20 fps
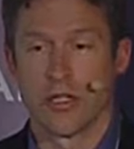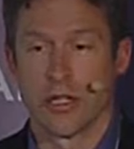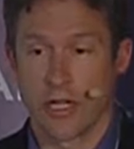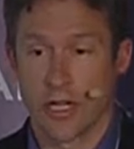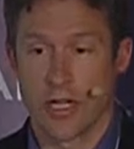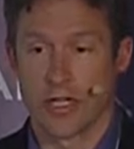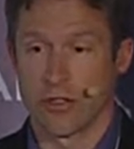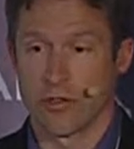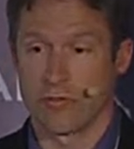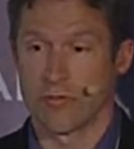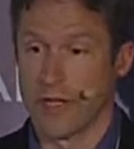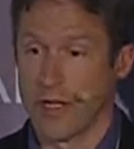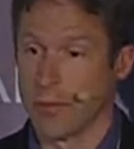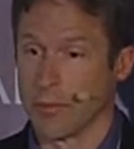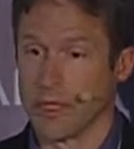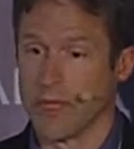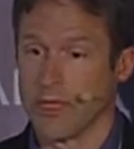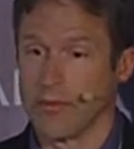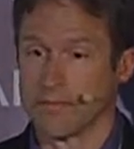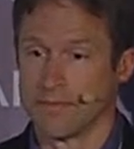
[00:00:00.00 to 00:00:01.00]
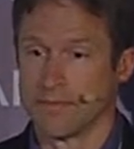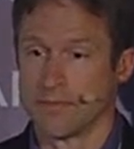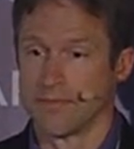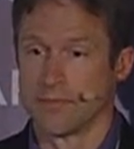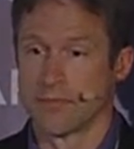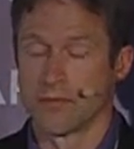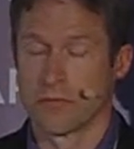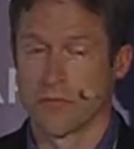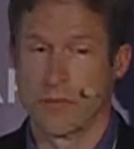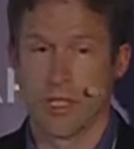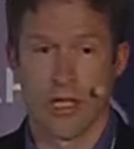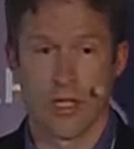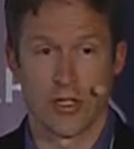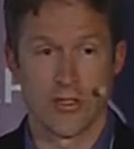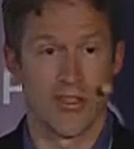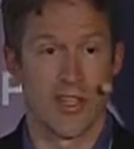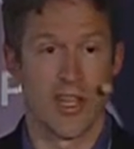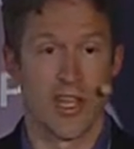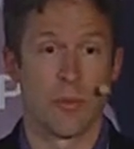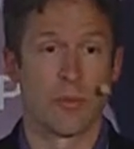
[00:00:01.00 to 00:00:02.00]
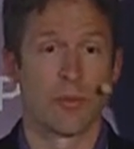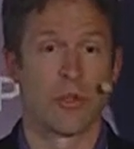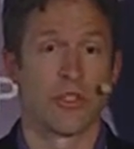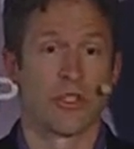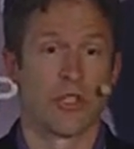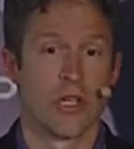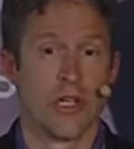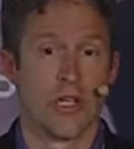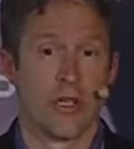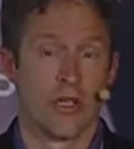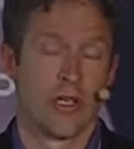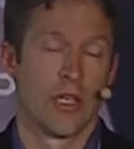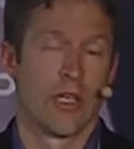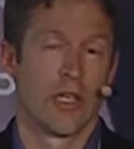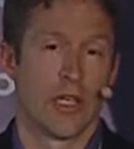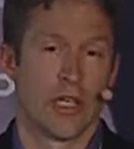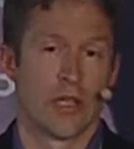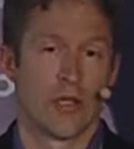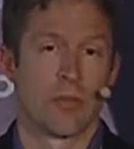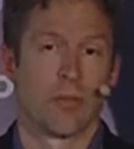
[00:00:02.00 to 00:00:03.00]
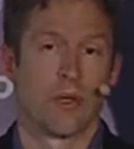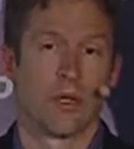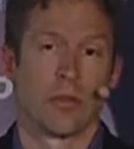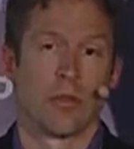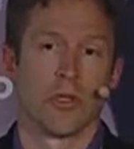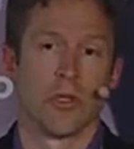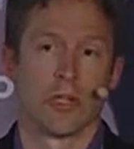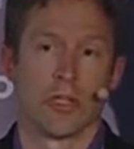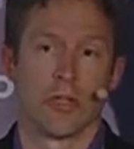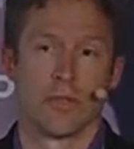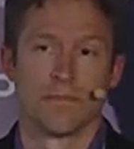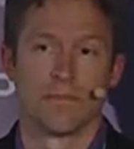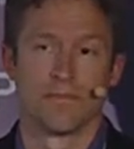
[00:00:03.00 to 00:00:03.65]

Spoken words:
He had your family, he had your neighbors, and he had the public.